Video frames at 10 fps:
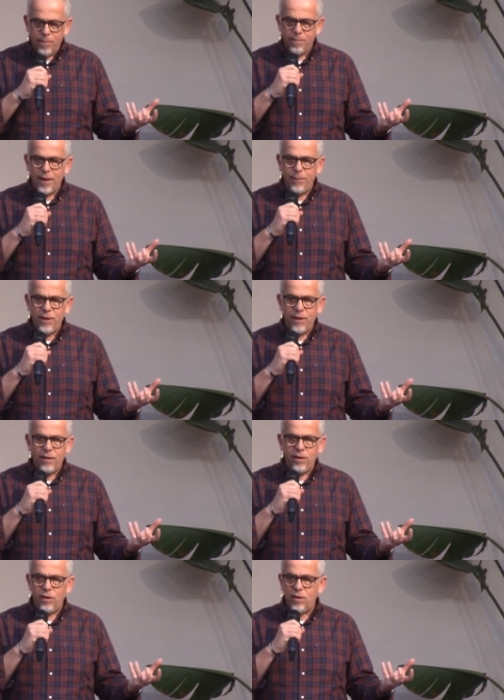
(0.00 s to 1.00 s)

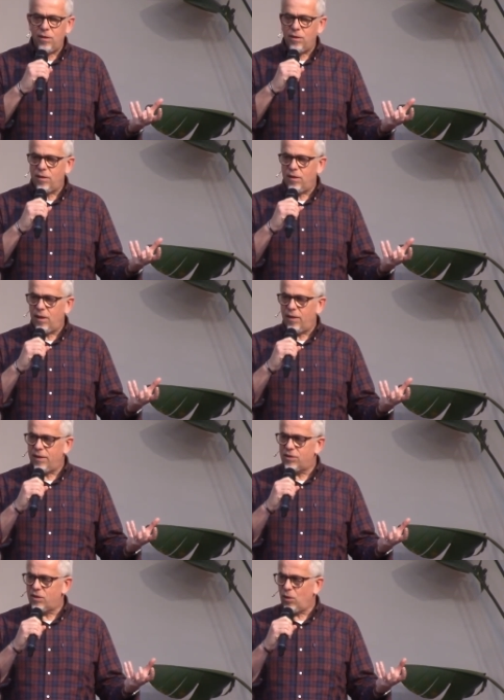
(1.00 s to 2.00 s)
Maybe
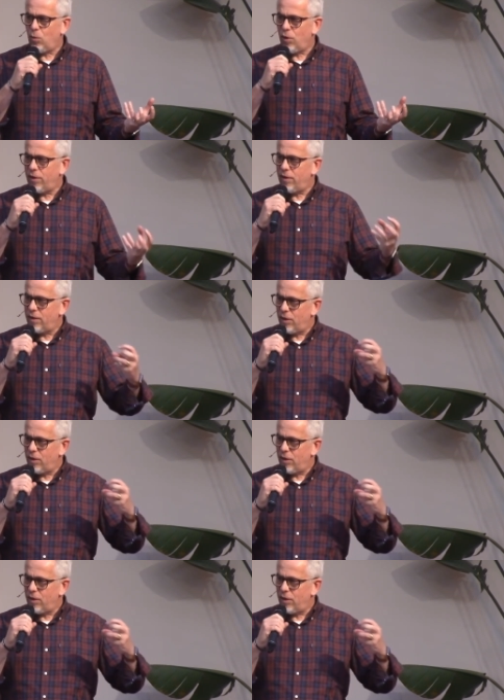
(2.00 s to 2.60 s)
there's someone